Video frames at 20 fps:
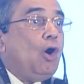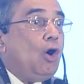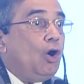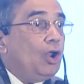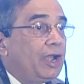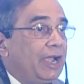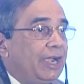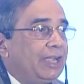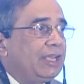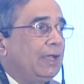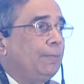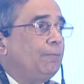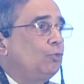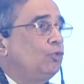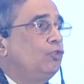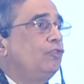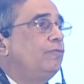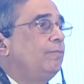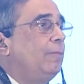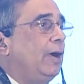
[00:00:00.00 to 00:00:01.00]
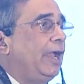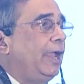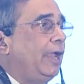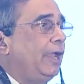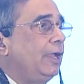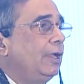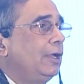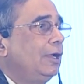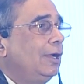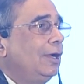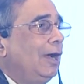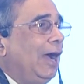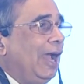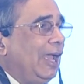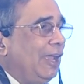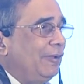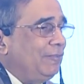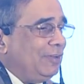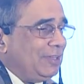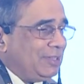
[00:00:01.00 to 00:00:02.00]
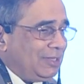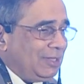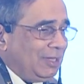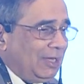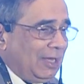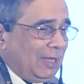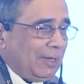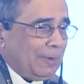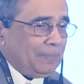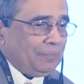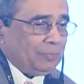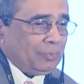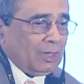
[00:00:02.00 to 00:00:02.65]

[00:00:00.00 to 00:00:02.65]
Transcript: already approved by IFSCA.